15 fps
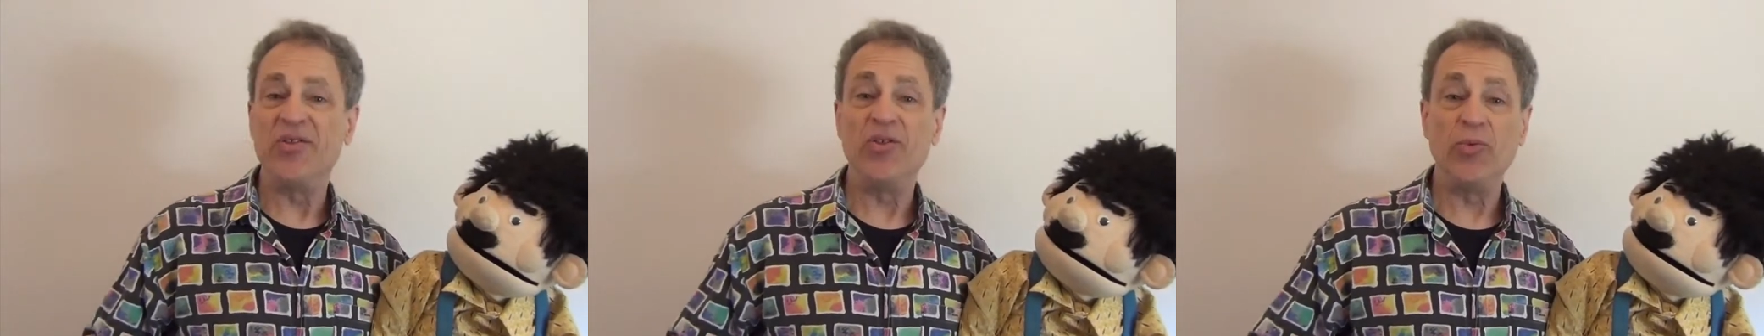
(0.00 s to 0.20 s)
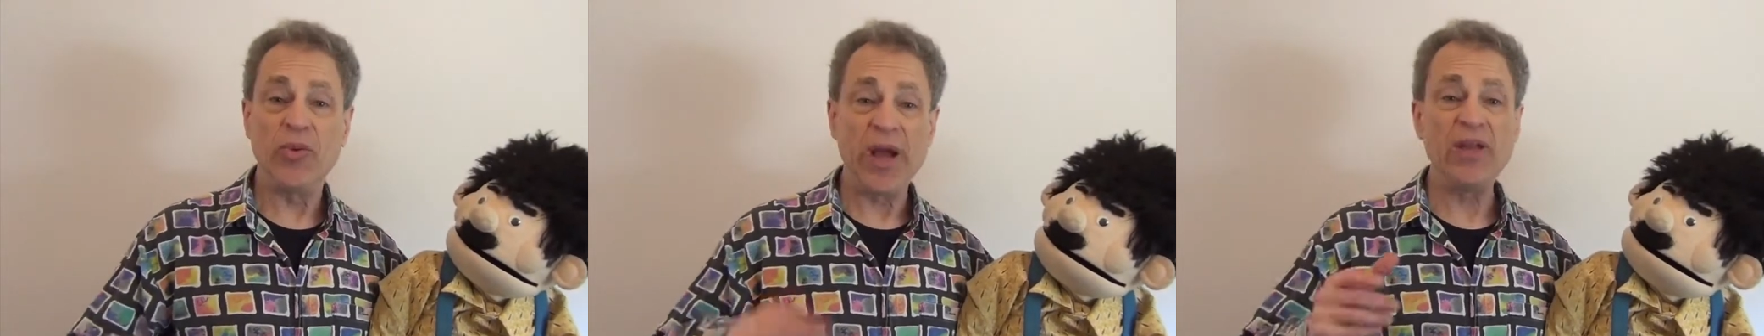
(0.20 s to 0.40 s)

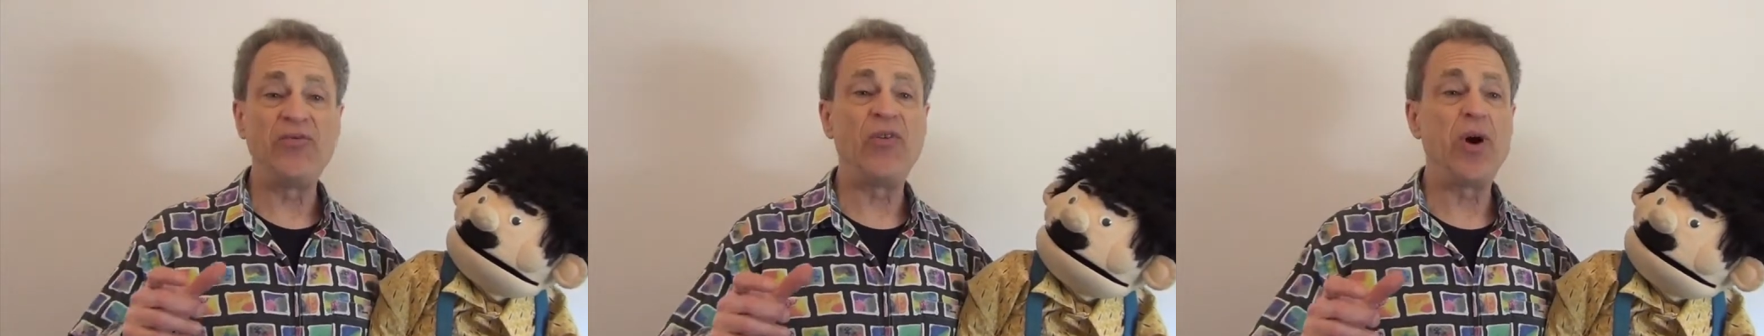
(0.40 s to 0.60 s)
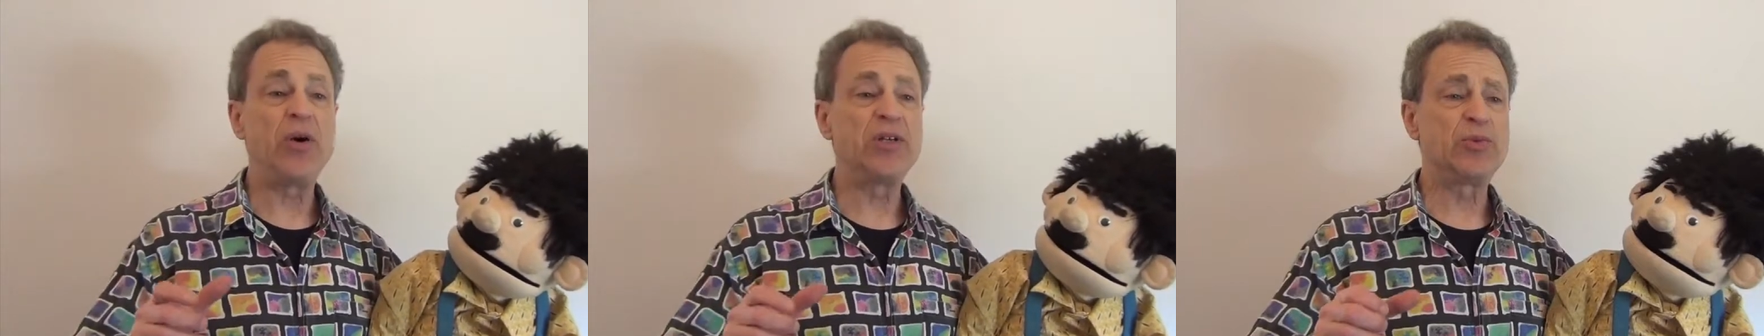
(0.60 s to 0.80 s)
the
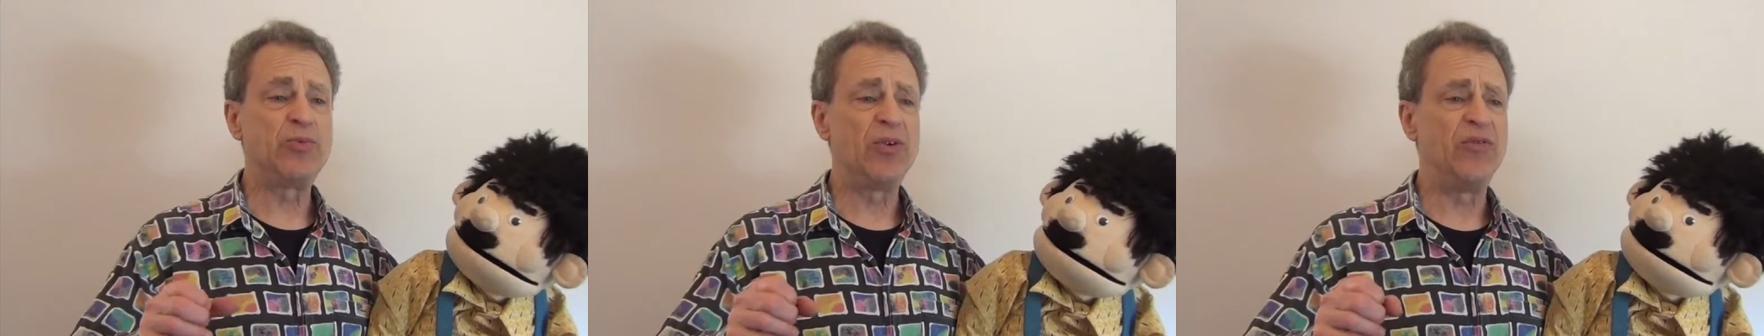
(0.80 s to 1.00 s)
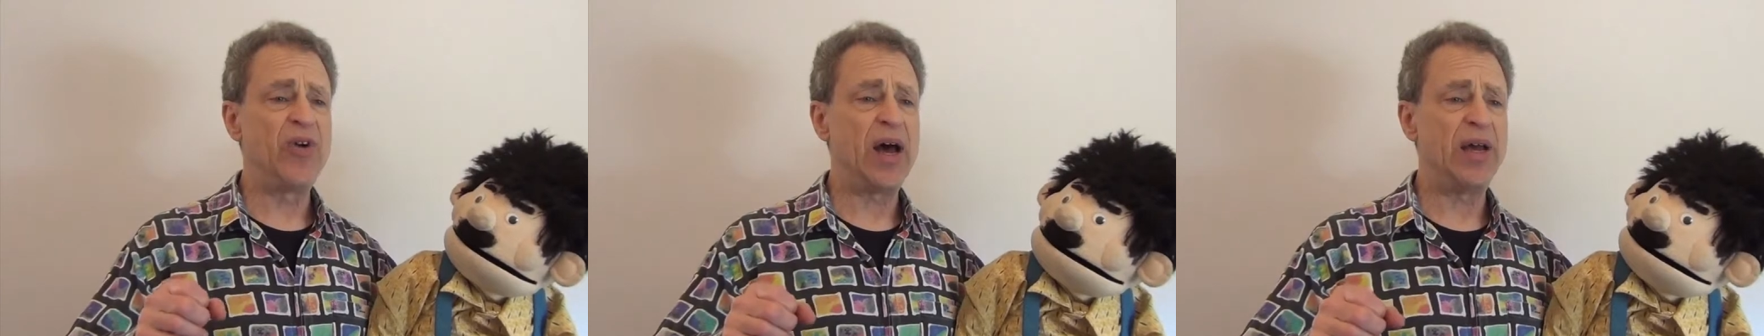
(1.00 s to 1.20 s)
rainforests
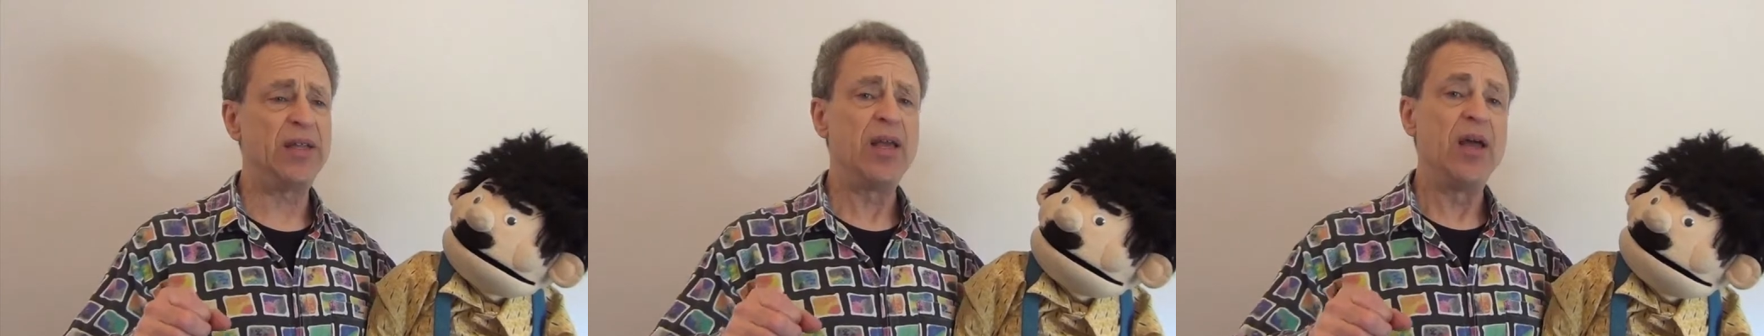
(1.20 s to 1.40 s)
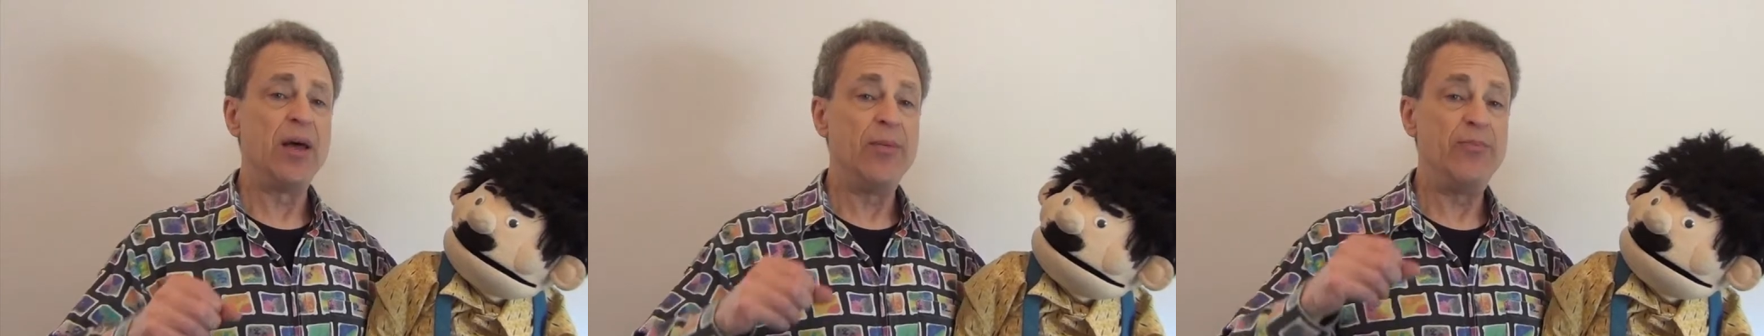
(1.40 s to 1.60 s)

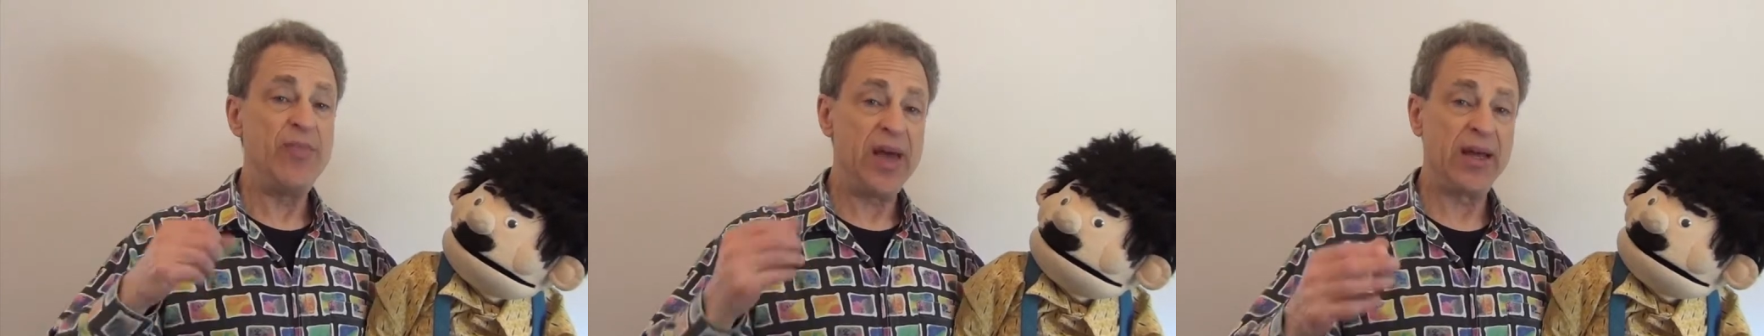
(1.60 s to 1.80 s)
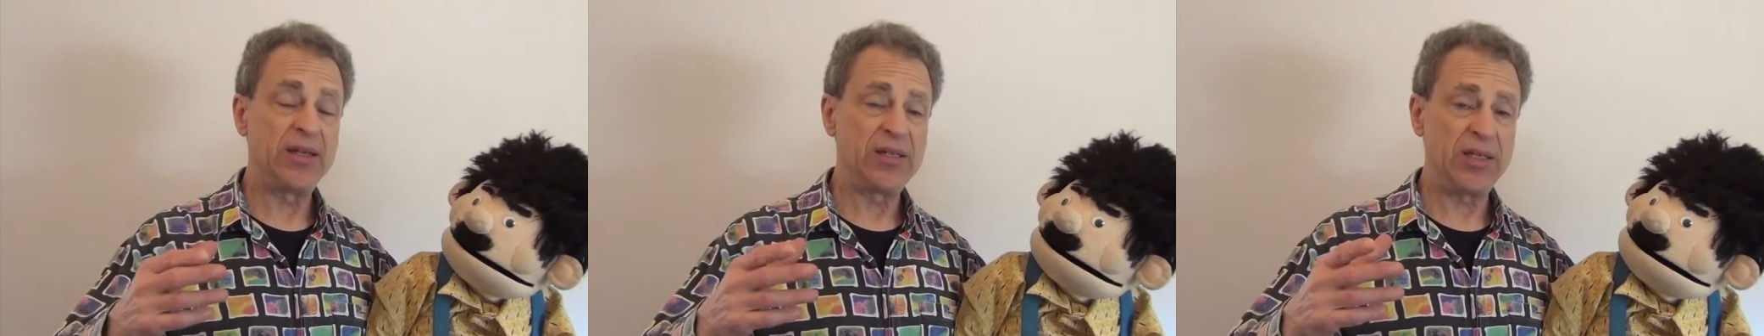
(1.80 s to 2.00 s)
provide
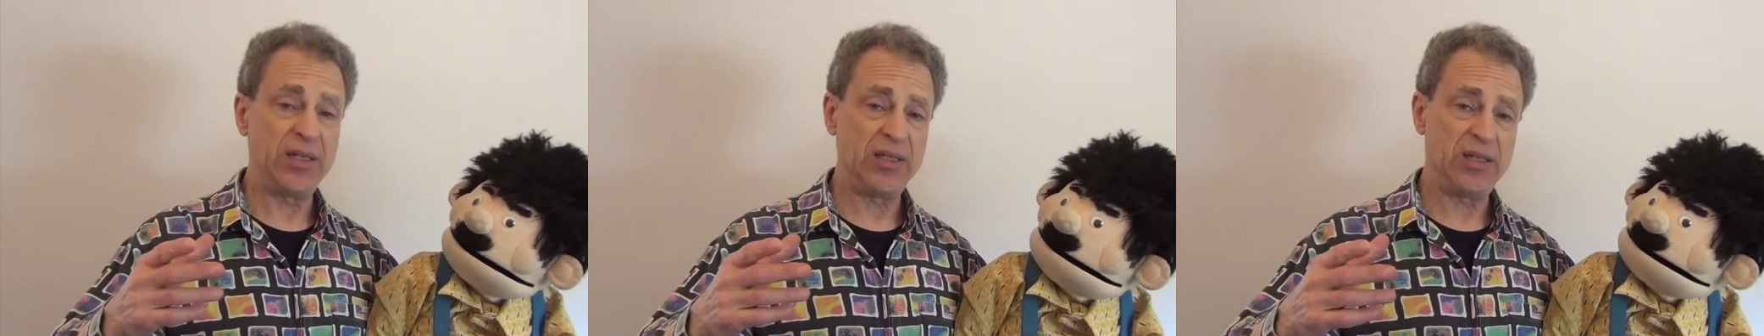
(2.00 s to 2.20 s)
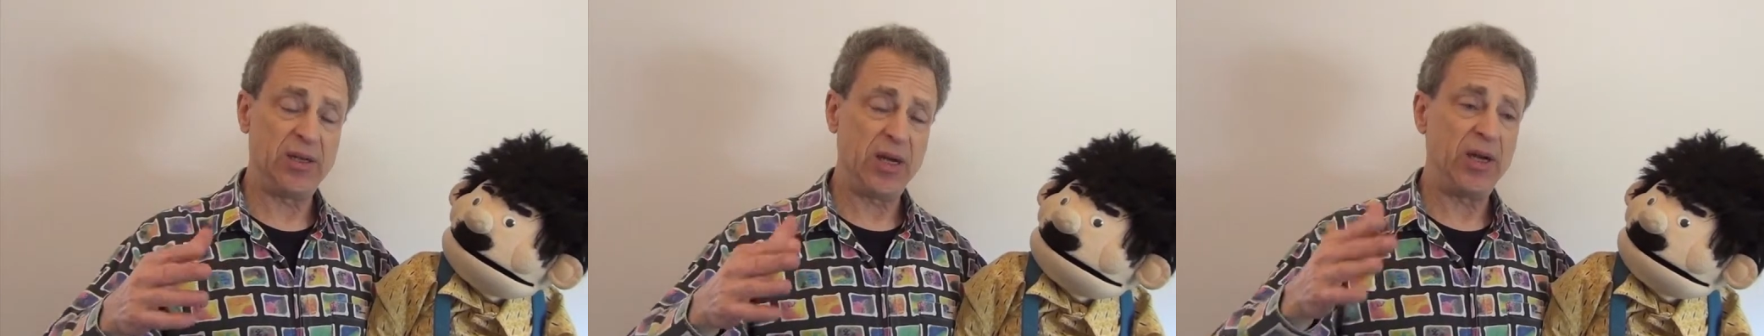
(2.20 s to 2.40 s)

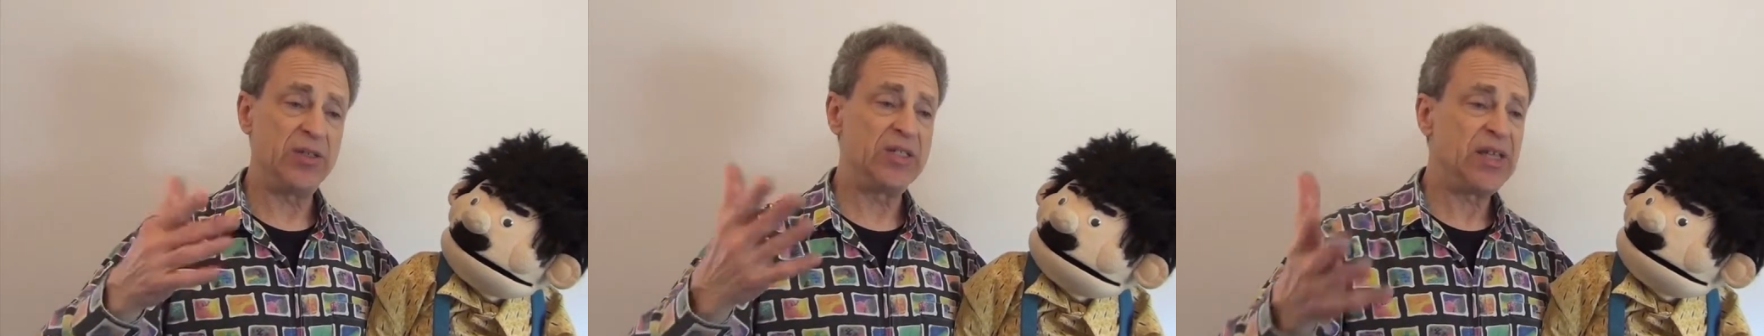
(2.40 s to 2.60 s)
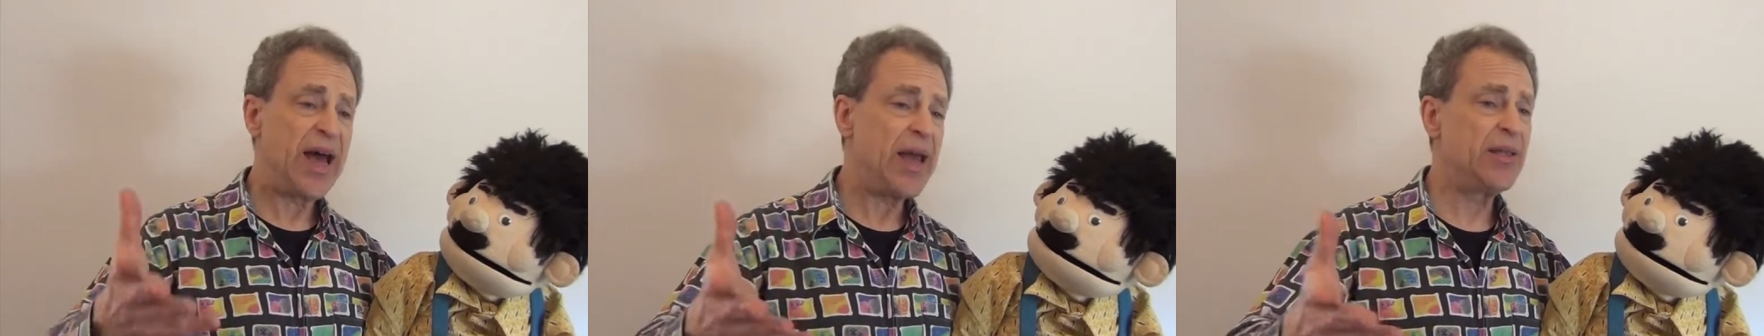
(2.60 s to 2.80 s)
medicines.
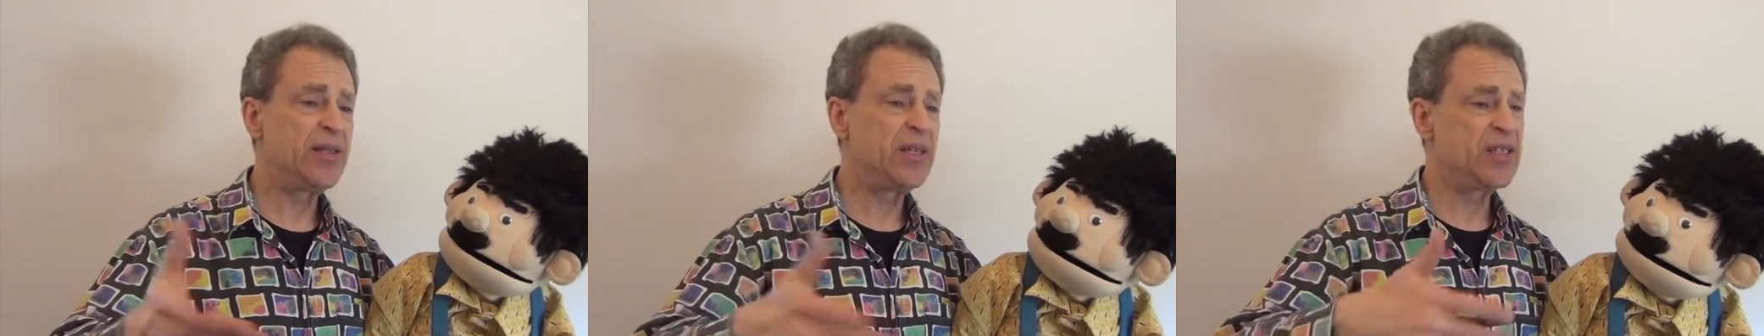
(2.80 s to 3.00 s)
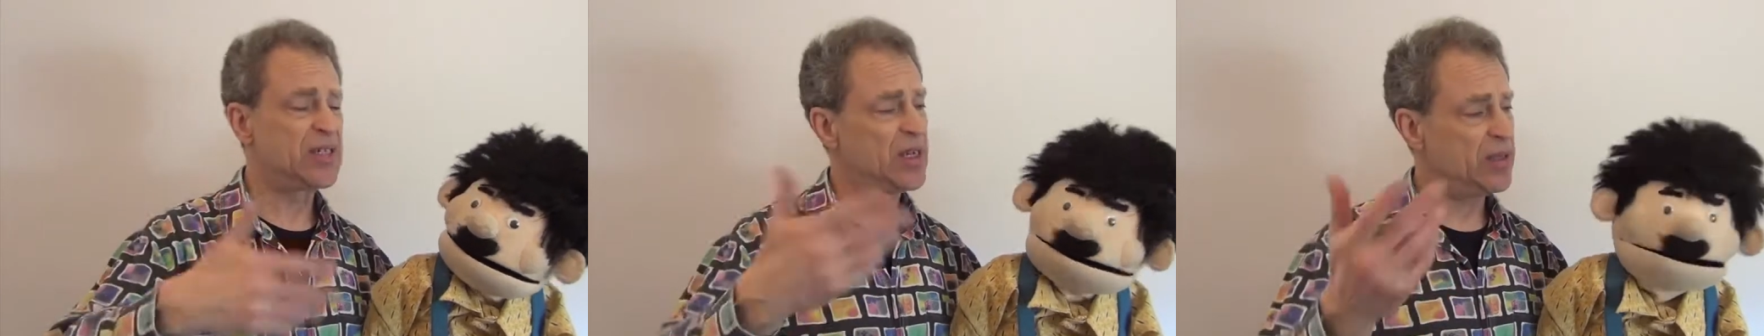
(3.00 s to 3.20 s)

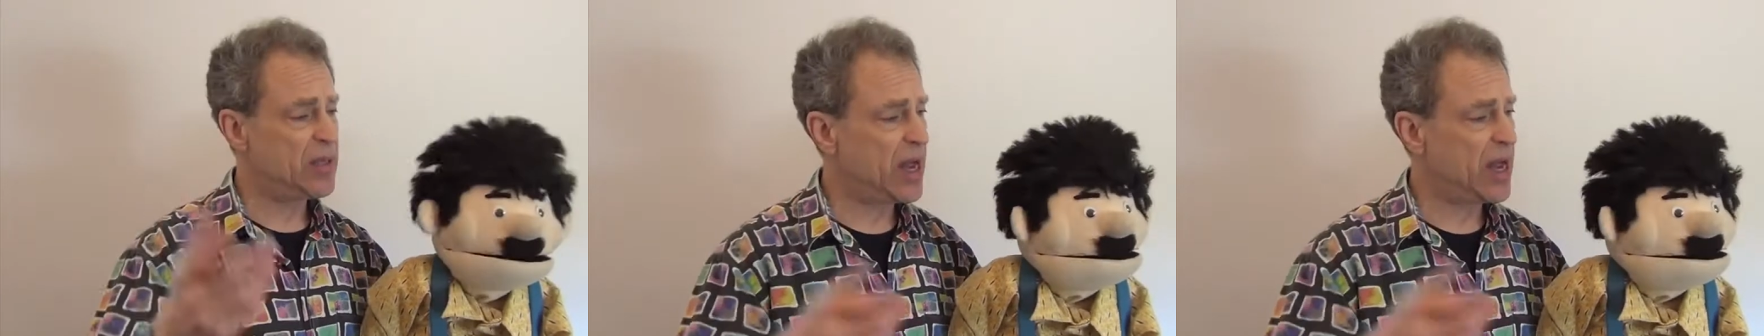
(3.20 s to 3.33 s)
Scientists and